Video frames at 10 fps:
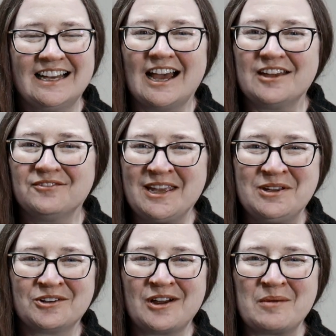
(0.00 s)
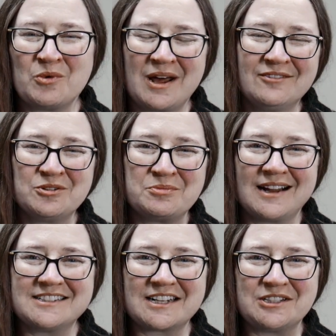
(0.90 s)
I invite you to grab whatever
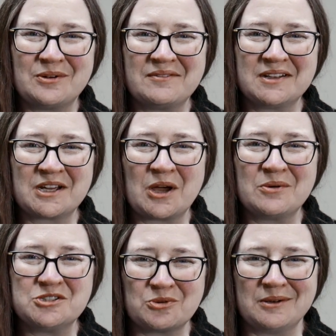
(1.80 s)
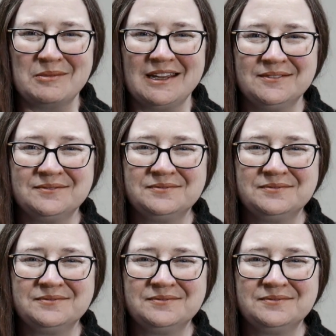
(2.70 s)
project you have on the go and join me.